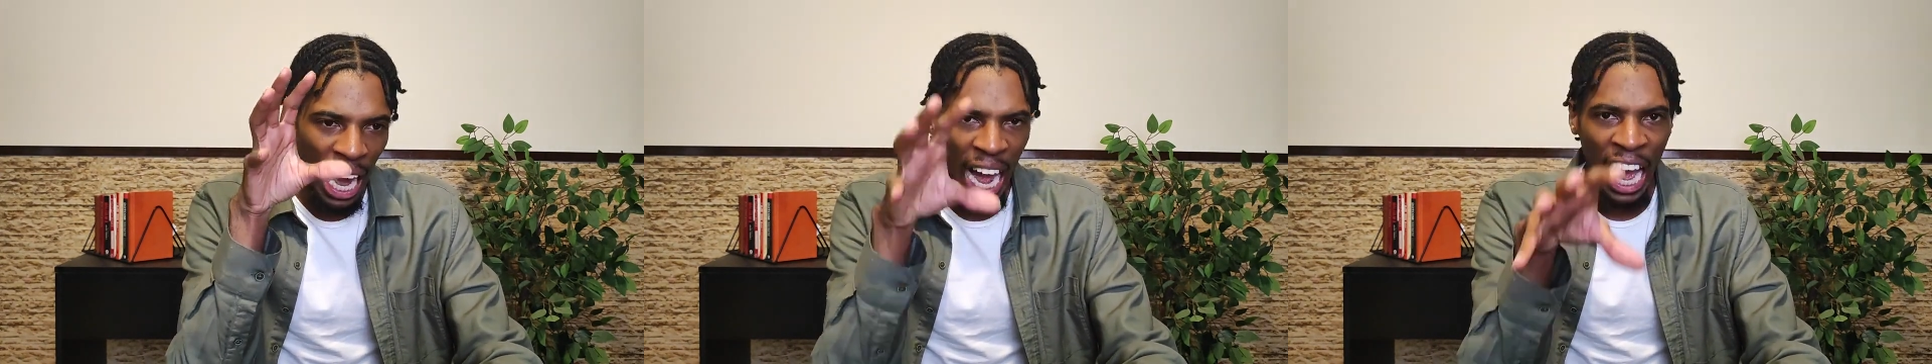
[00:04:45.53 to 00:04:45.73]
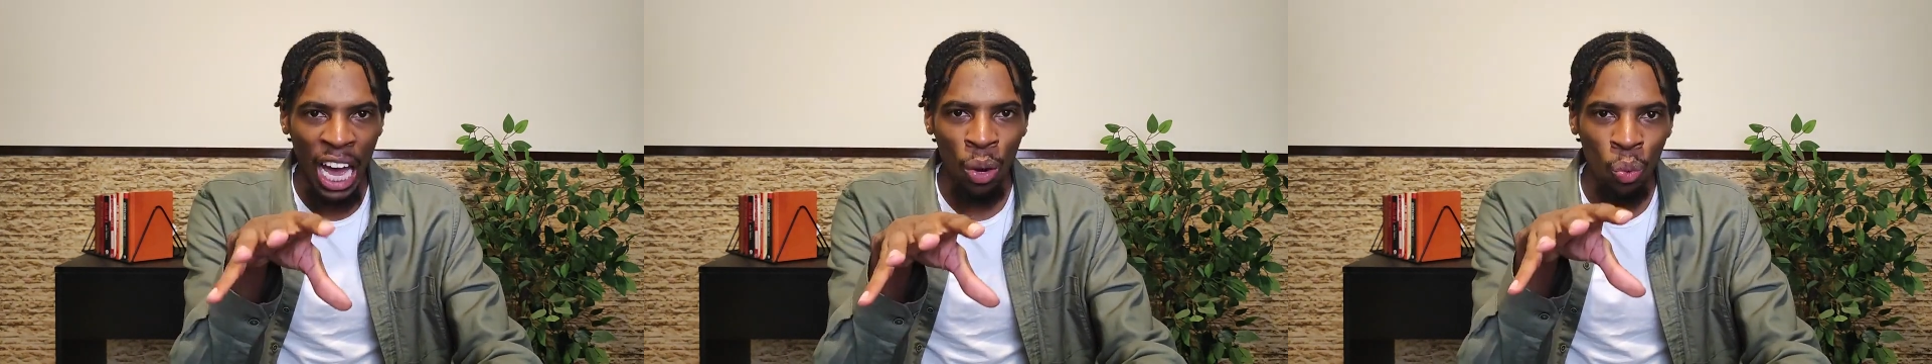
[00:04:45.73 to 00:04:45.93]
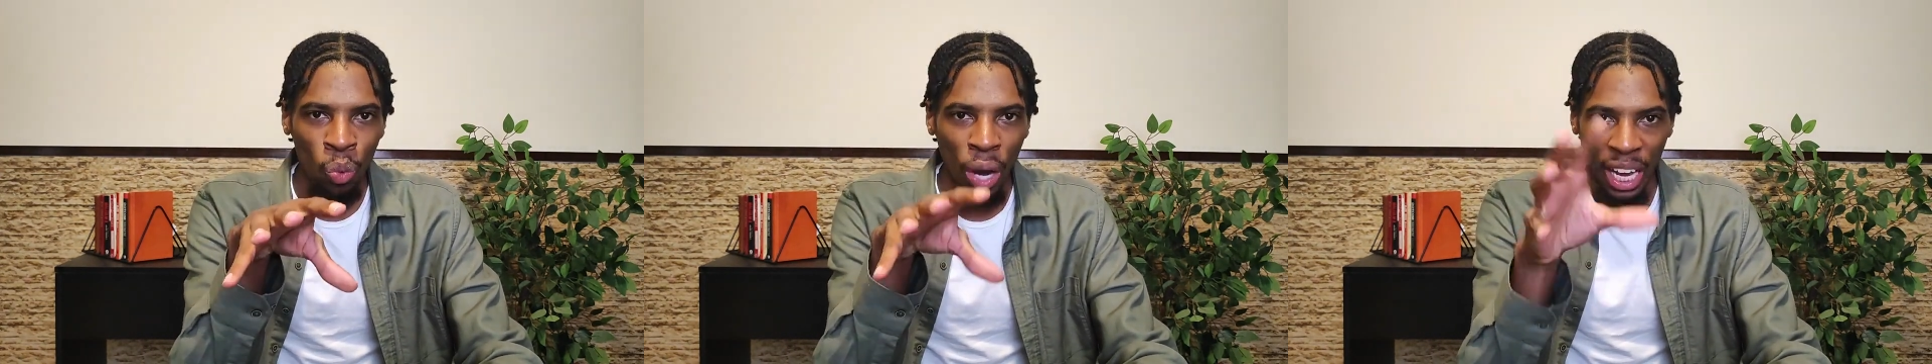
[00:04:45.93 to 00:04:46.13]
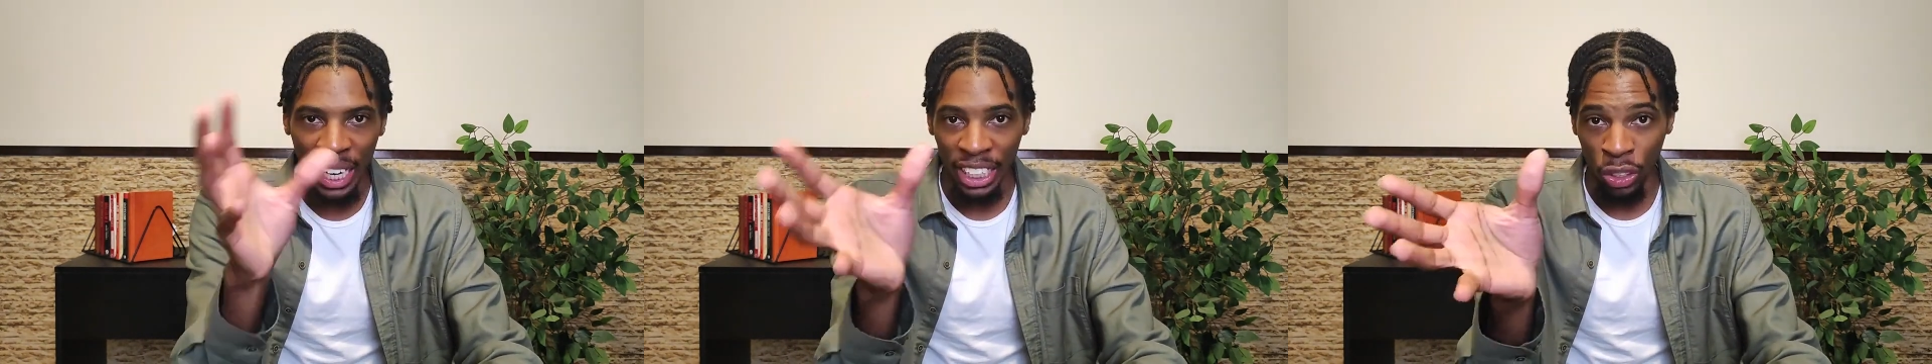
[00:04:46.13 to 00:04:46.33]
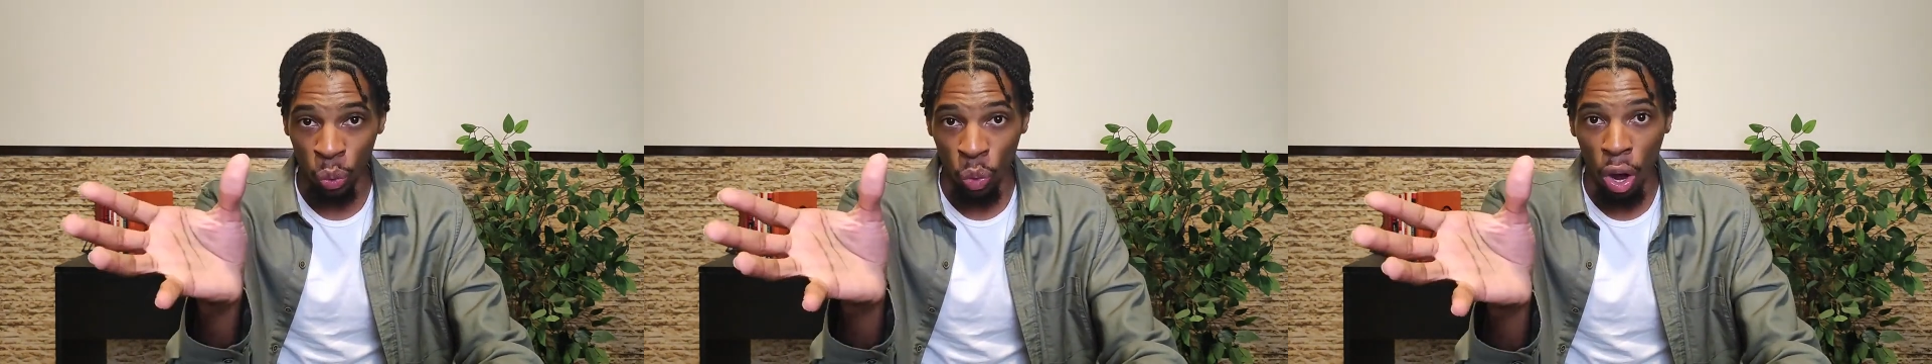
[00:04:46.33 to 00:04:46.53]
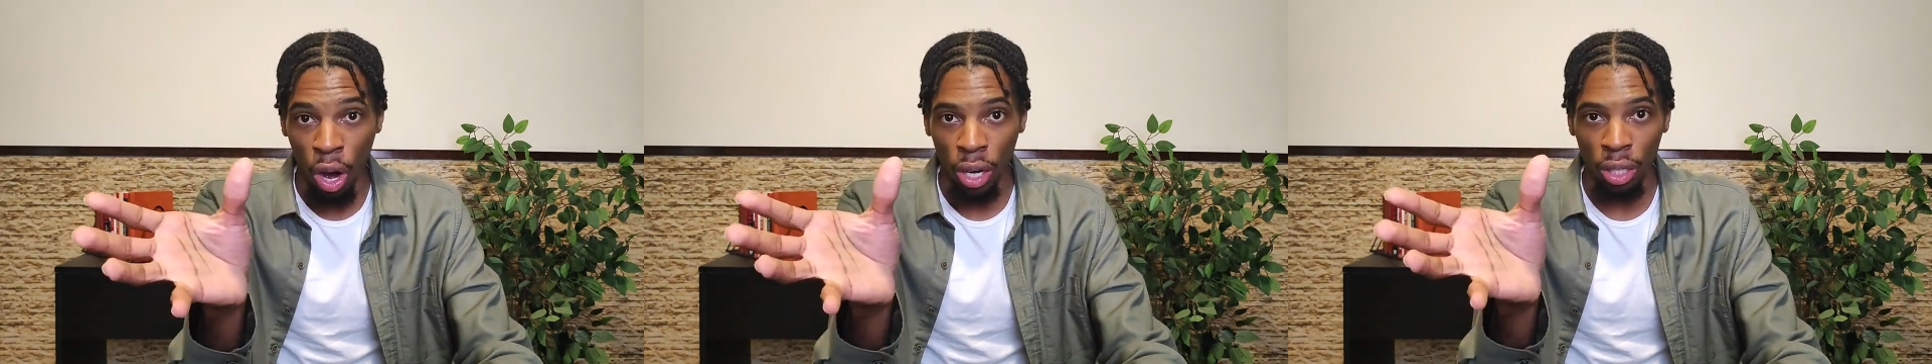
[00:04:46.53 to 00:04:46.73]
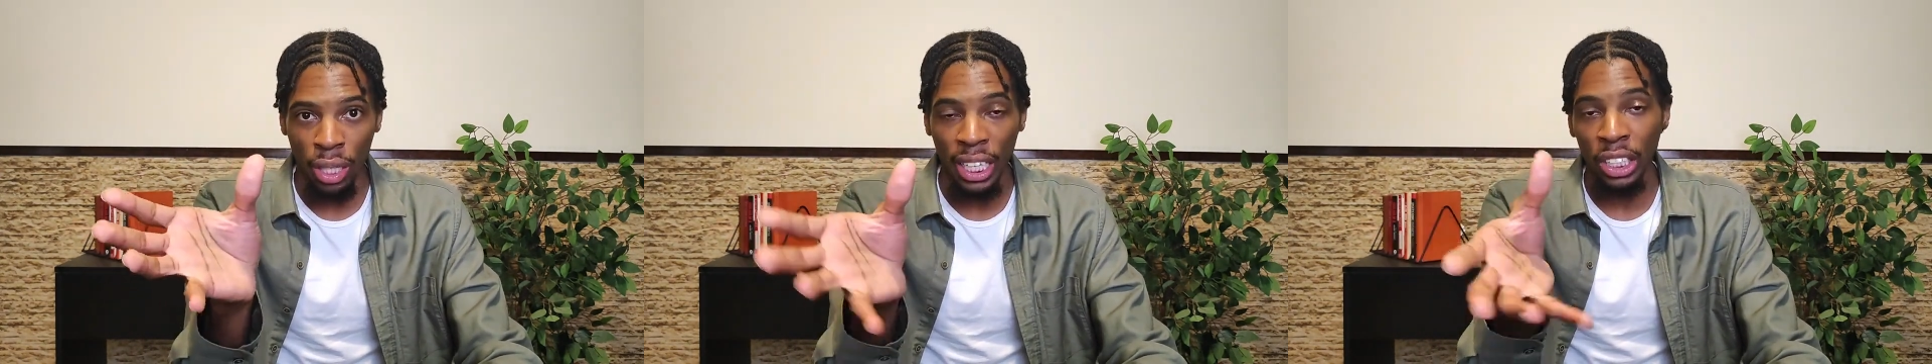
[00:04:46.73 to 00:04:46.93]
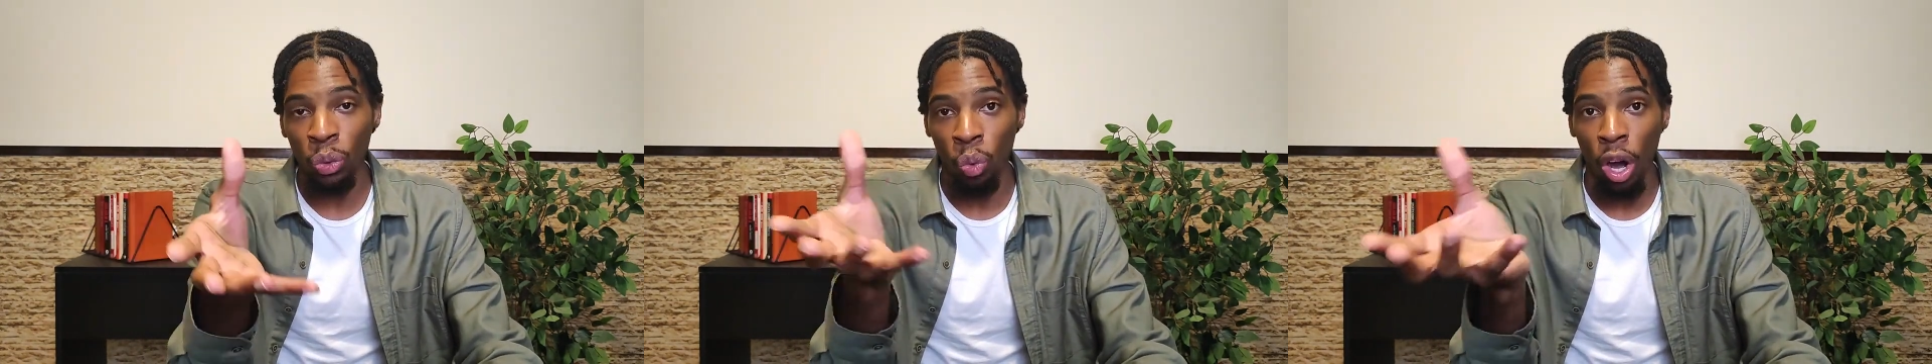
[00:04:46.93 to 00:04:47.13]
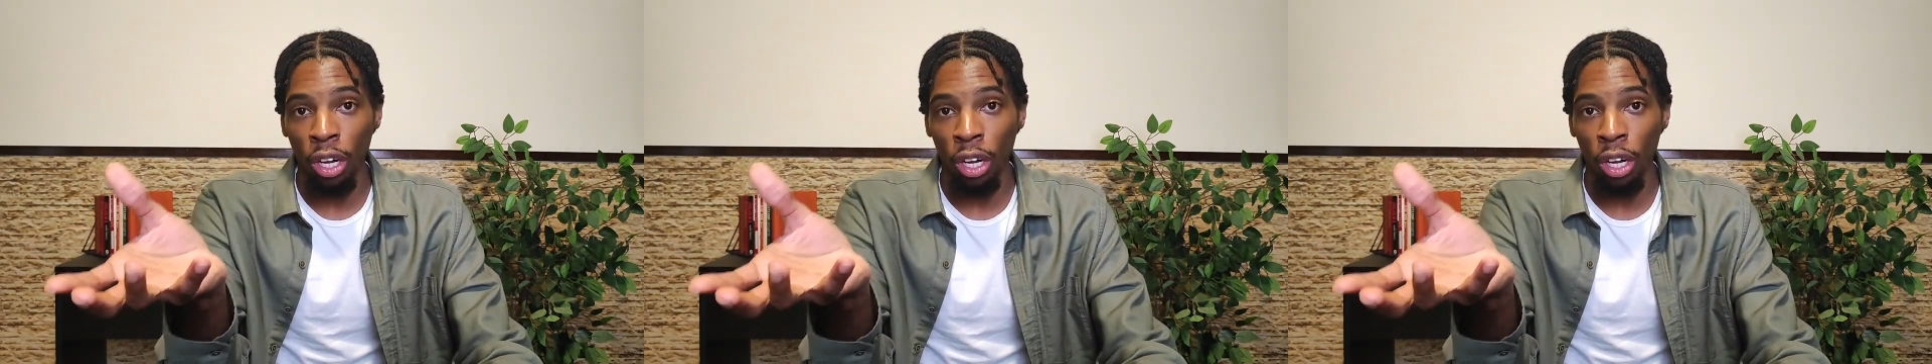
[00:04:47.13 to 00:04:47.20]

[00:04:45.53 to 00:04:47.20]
I like to walk. I like to